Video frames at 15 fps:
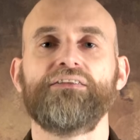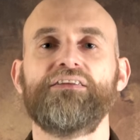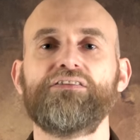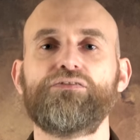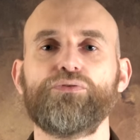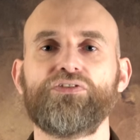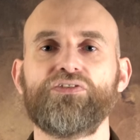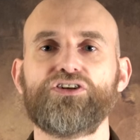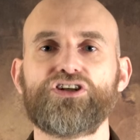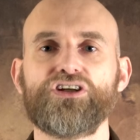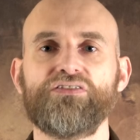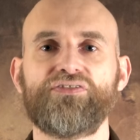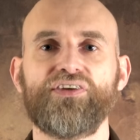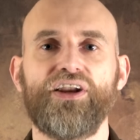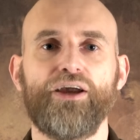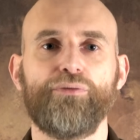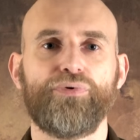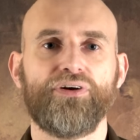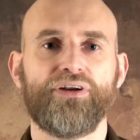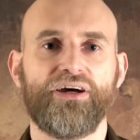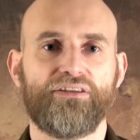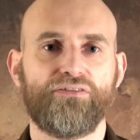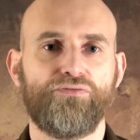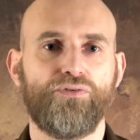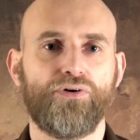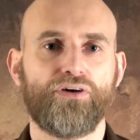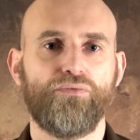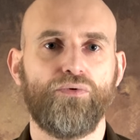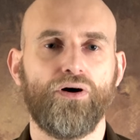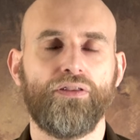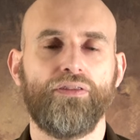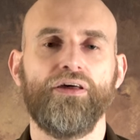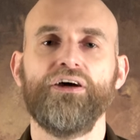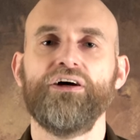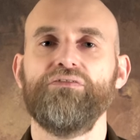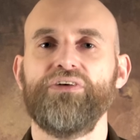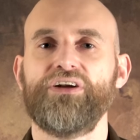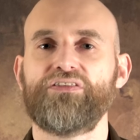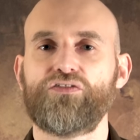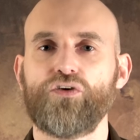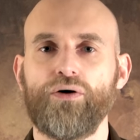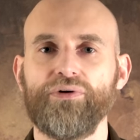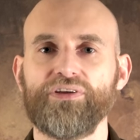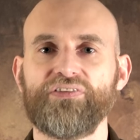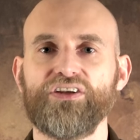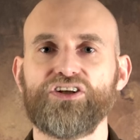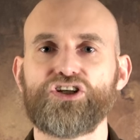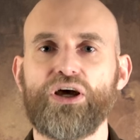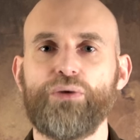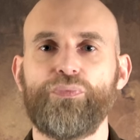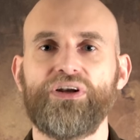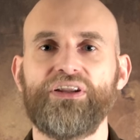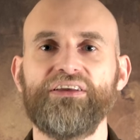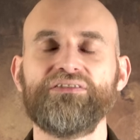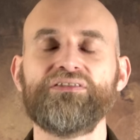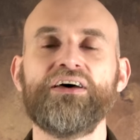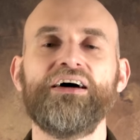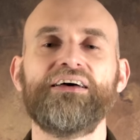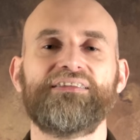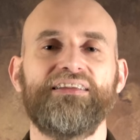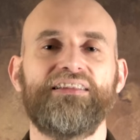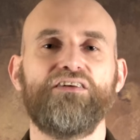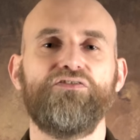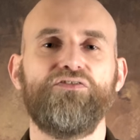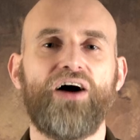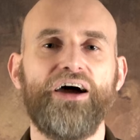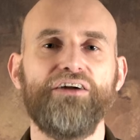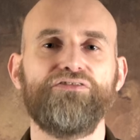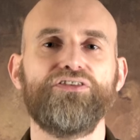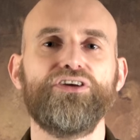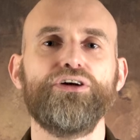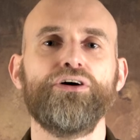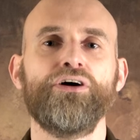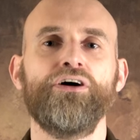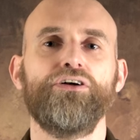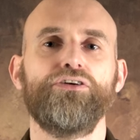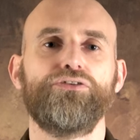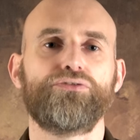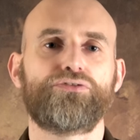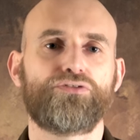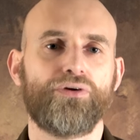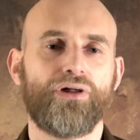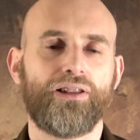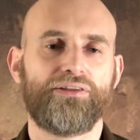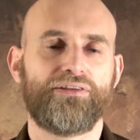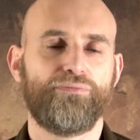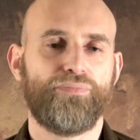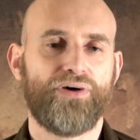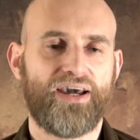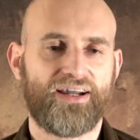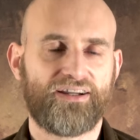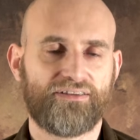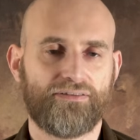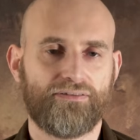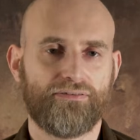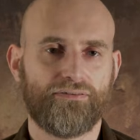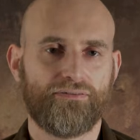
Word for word: This was achieved in April 1941, when the Soviets and Japanese signed a 5-year neutrality pact.